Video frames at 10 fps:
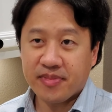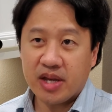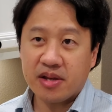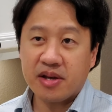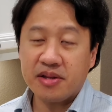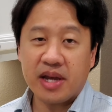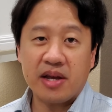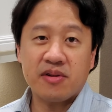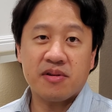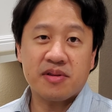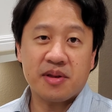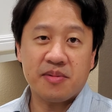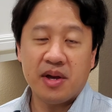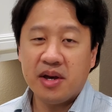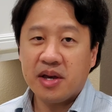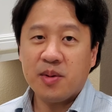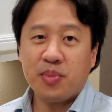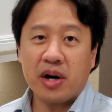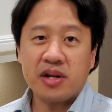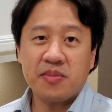in containers and in
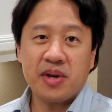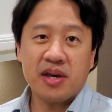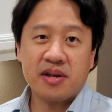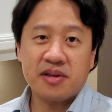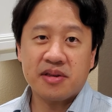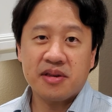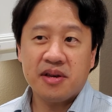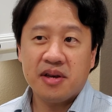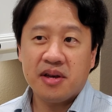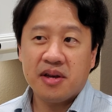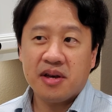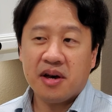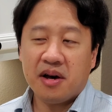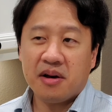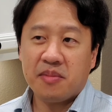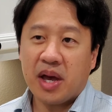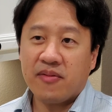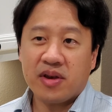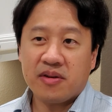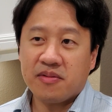potting mix,
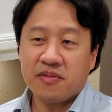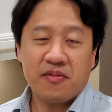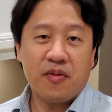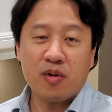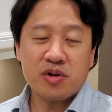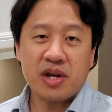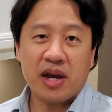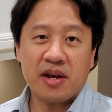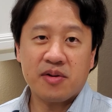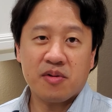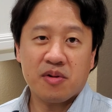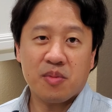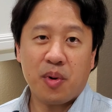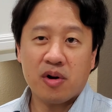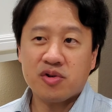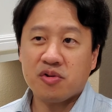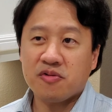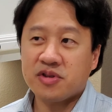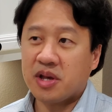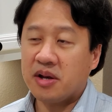having full shade or partial
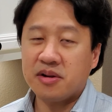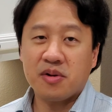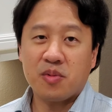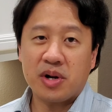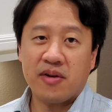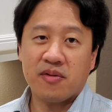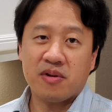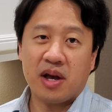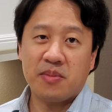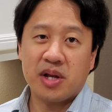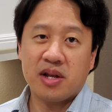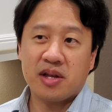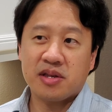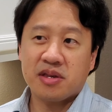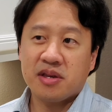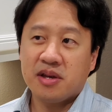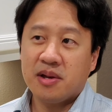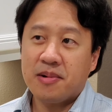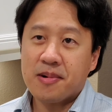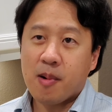sun or whatever. I mean,
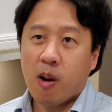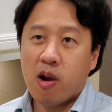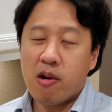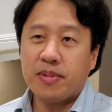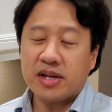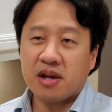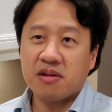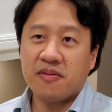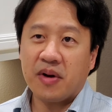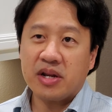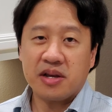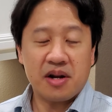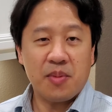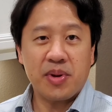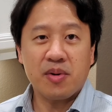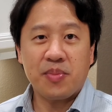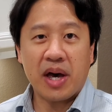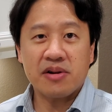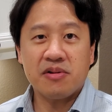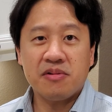you're basically fighting an uphill
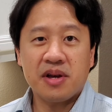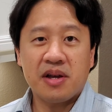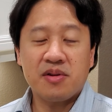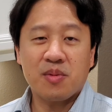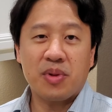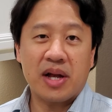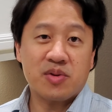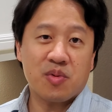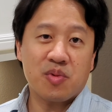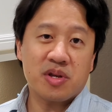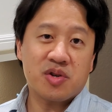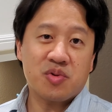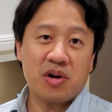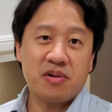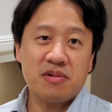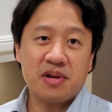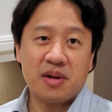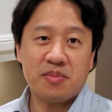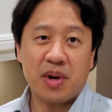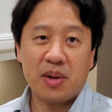battle and your plants will really struggle,
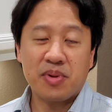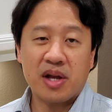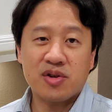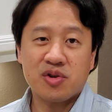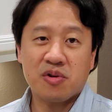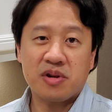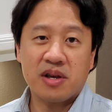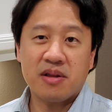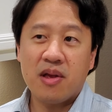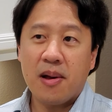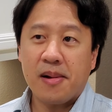and my plants sure did.